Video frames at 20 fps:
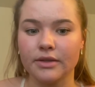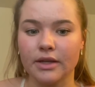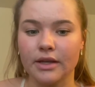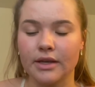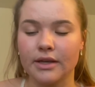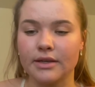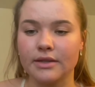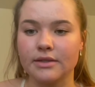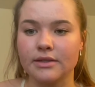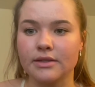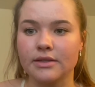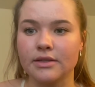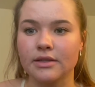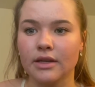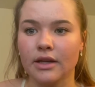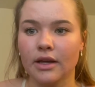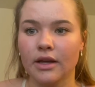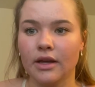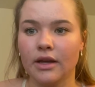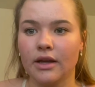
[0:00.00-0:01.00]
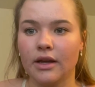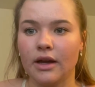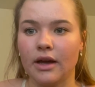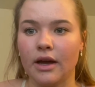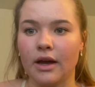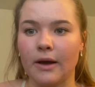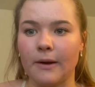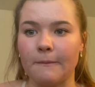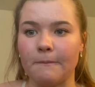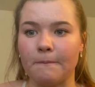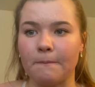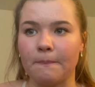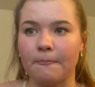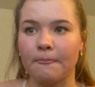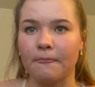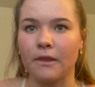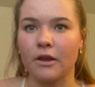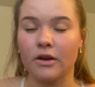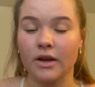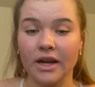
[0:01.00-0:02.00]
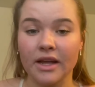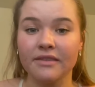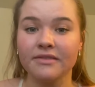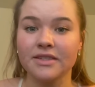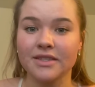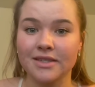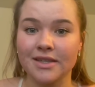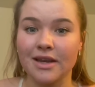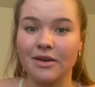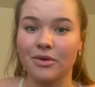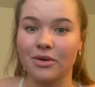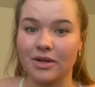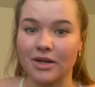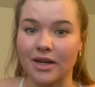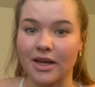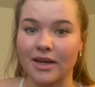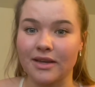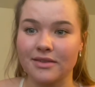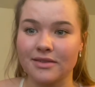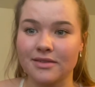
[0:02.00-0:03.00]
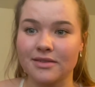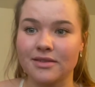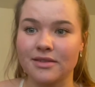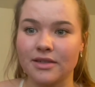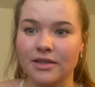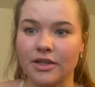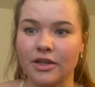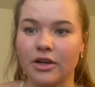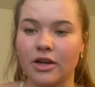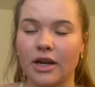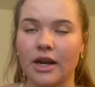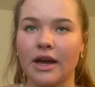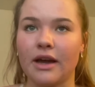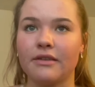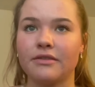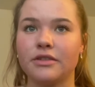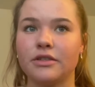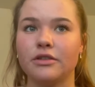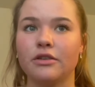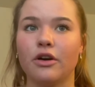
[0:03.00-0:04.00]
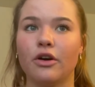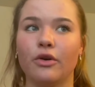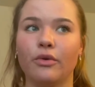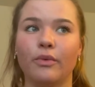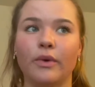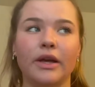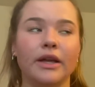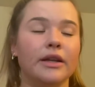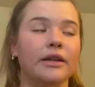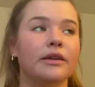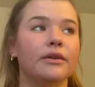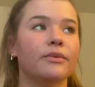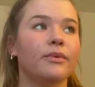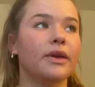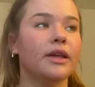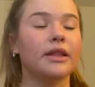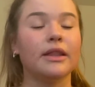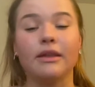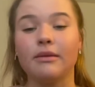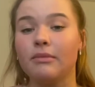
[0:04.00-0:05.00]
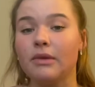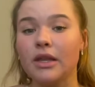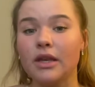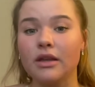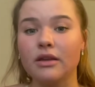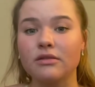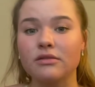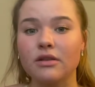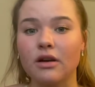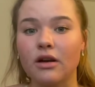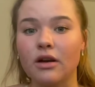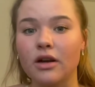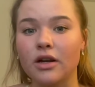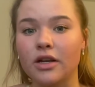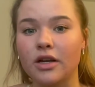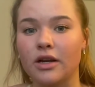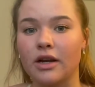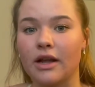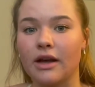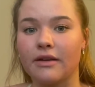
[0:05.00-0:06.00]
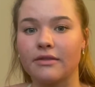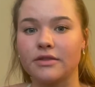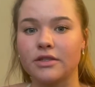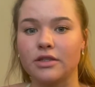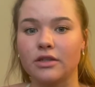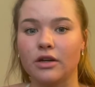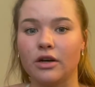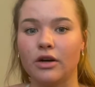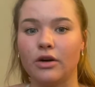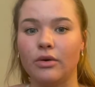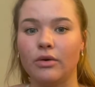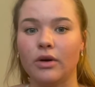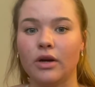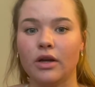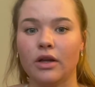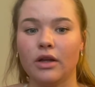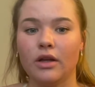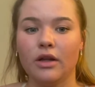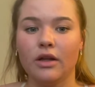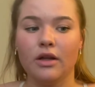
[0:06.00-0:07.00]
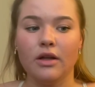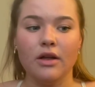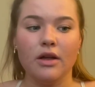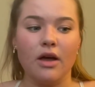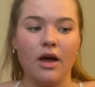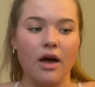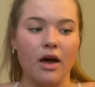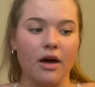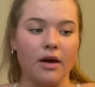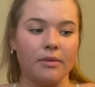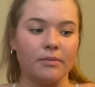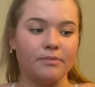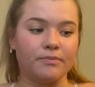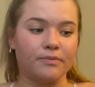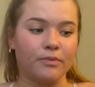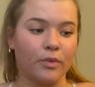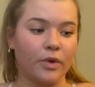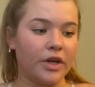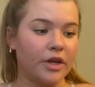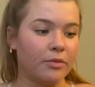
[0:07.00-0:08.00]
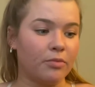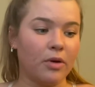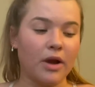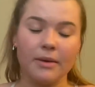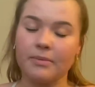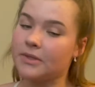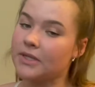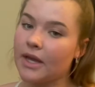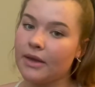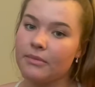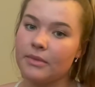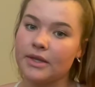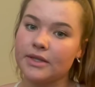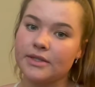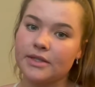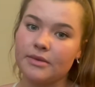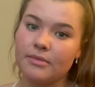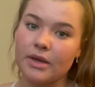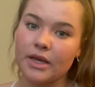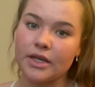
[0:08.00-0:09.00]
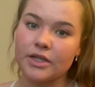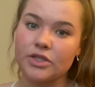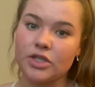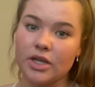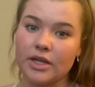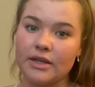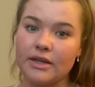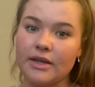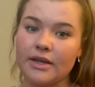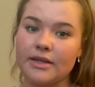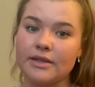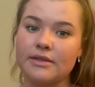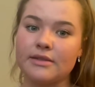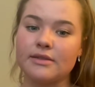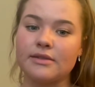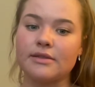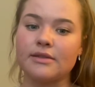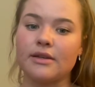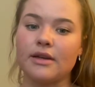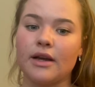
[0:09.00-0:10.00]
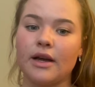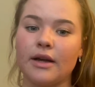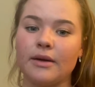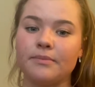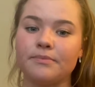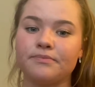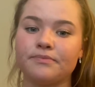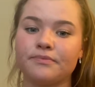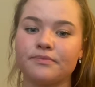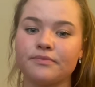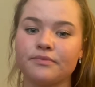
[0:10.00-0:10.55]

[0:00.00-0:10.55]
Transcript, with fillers: is um, you're gonna have to stay organized. You're gonna have to know when weekly meetings are. You're gonna have to know um, when your prep time is to make agendas. Um,